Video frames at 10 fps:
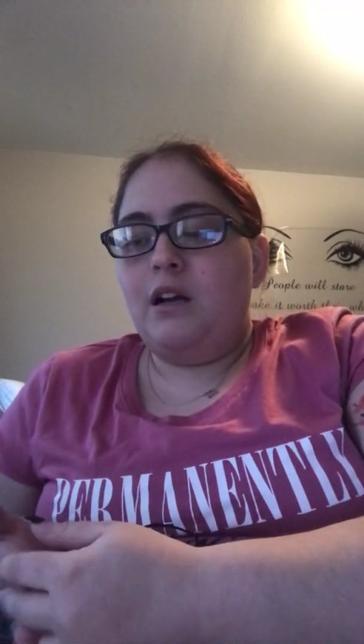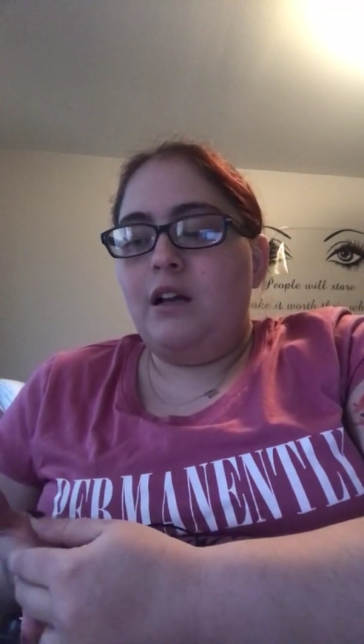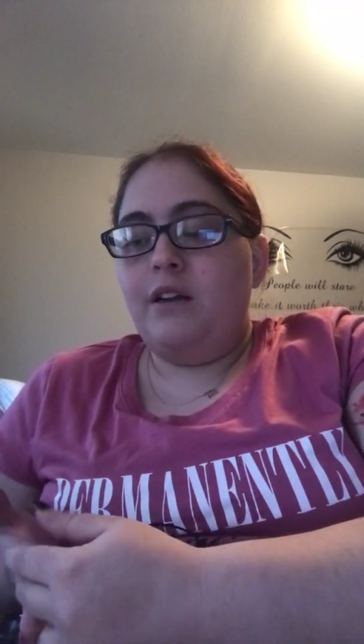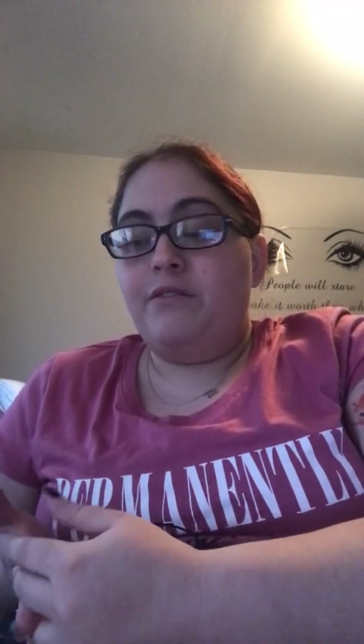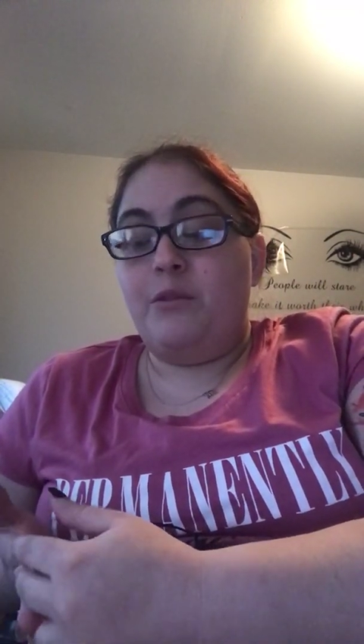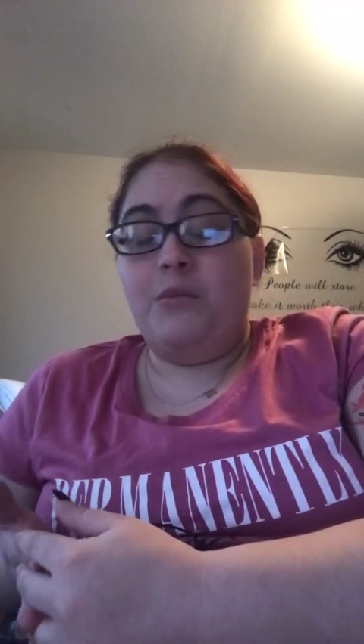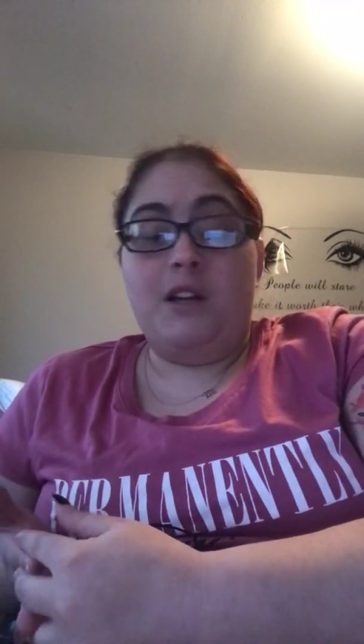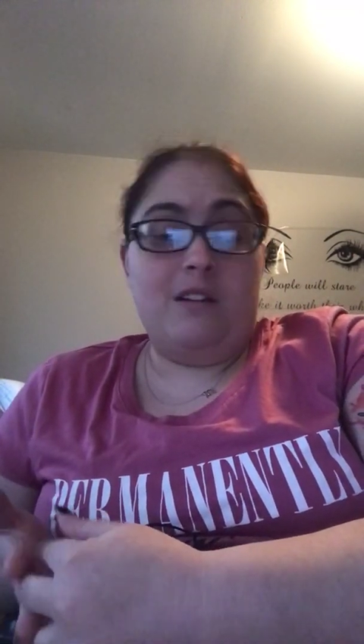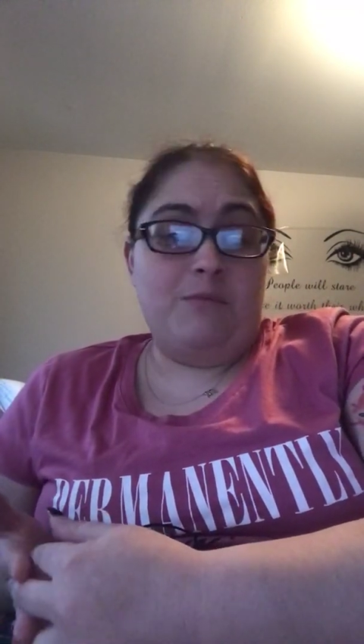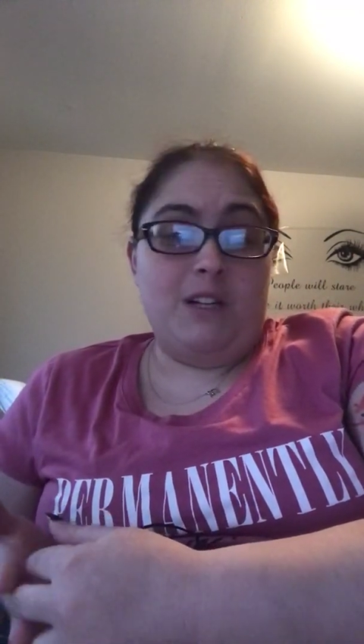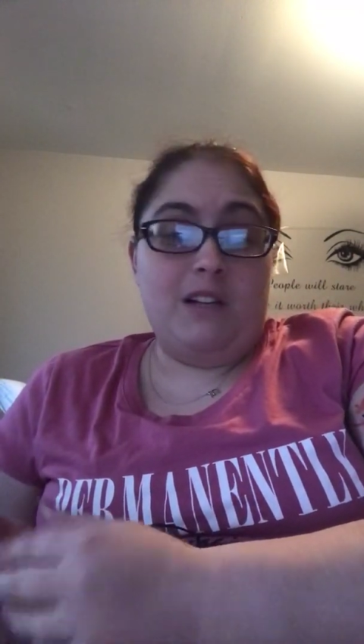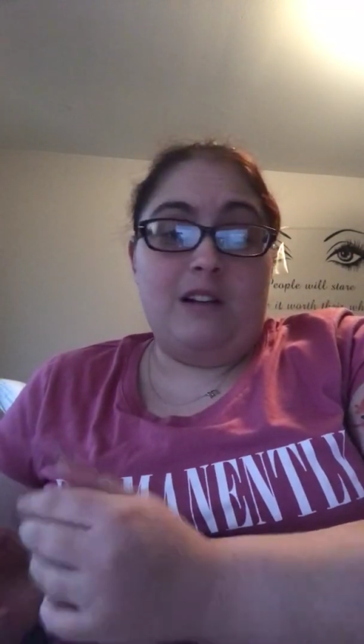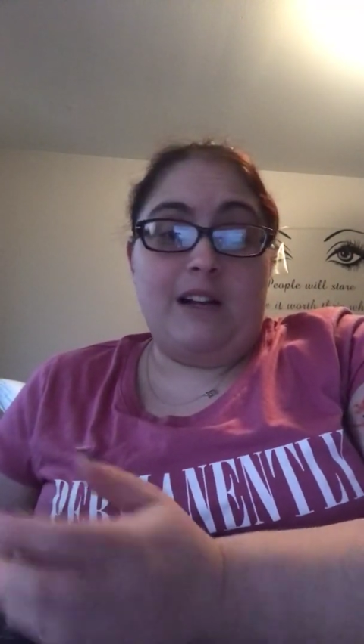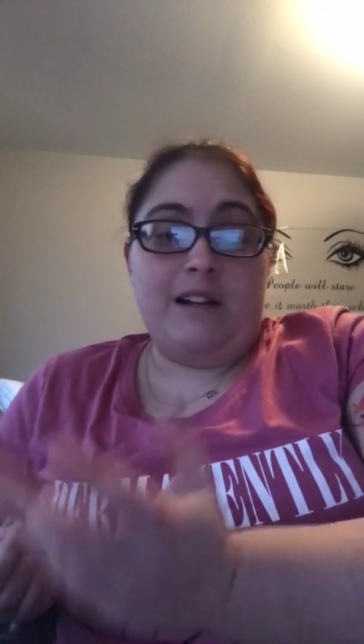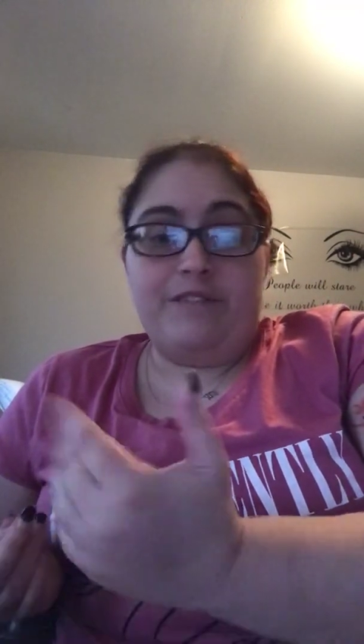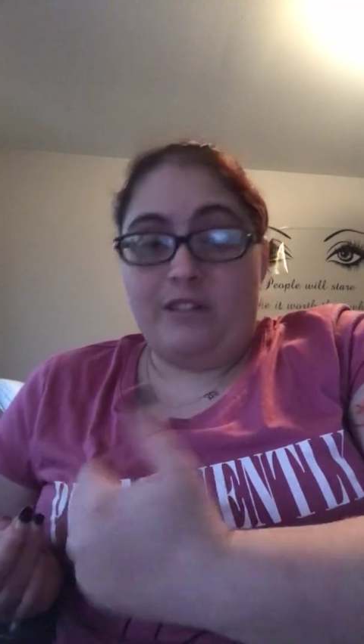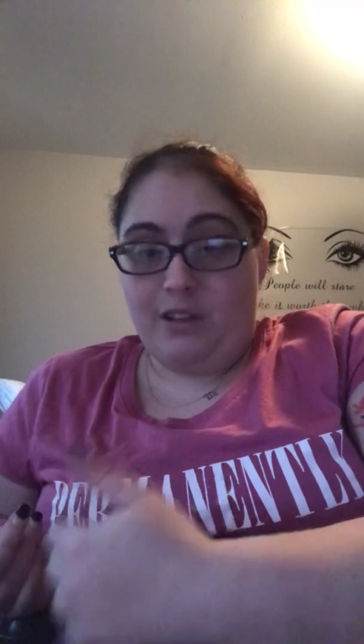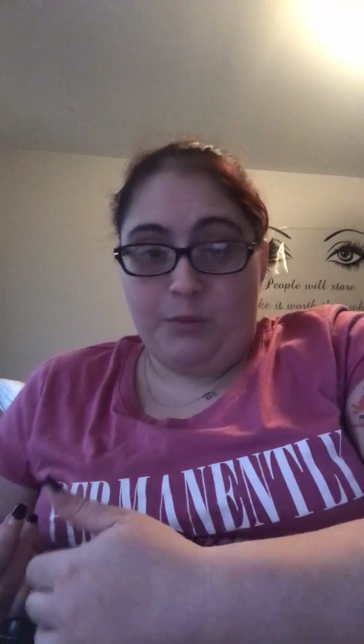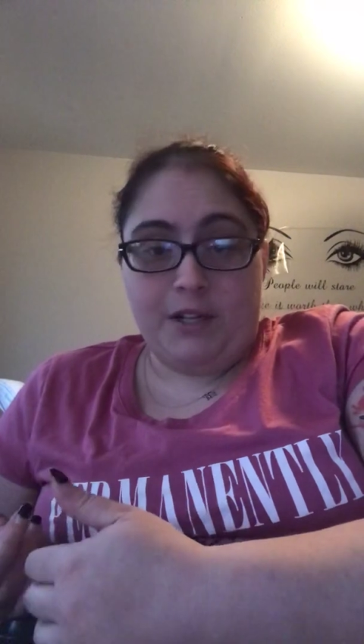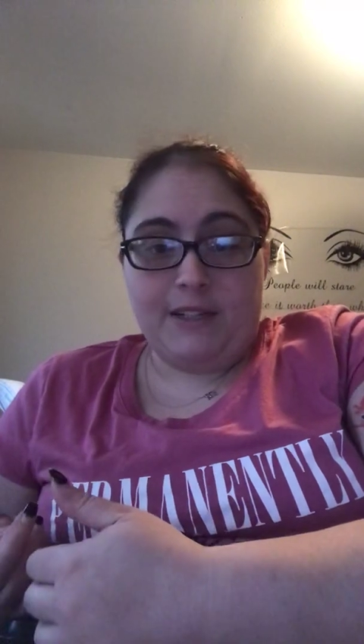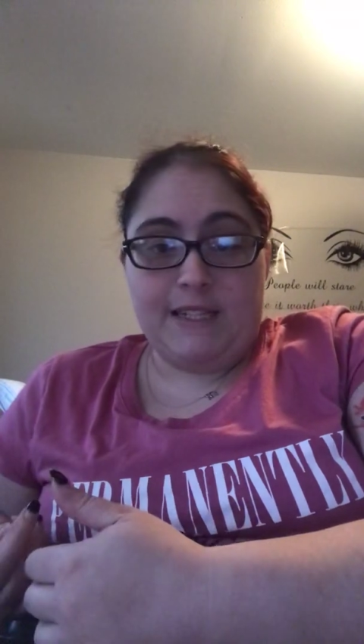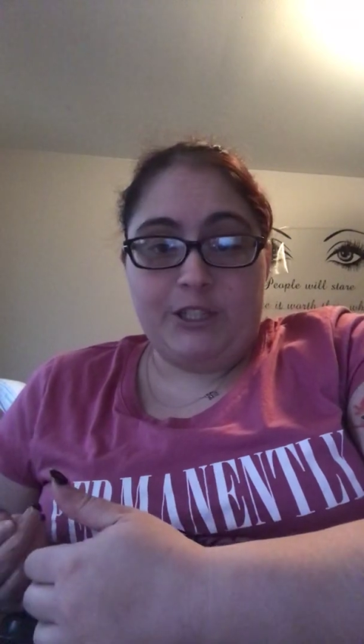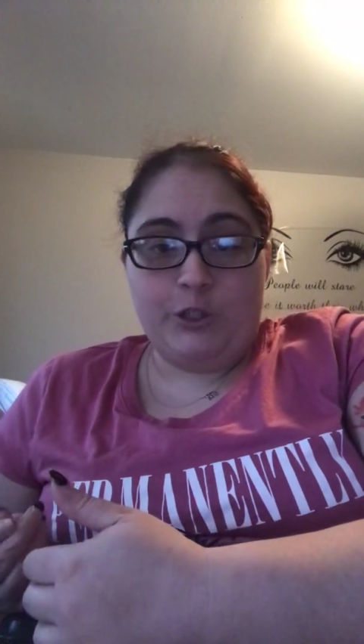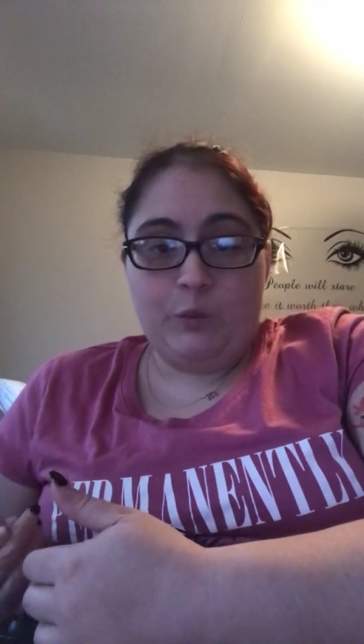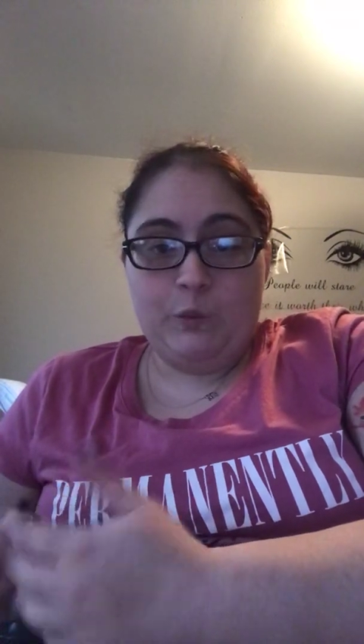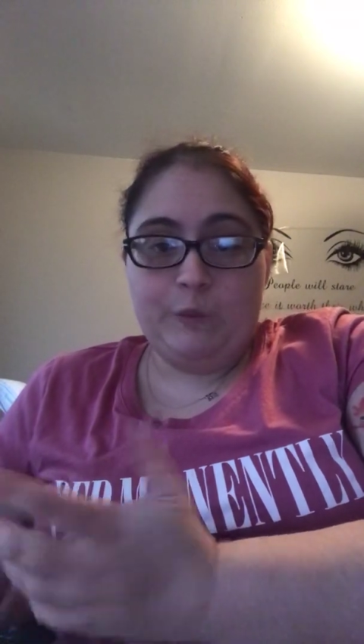if I'm being admitted, I have to think about that too.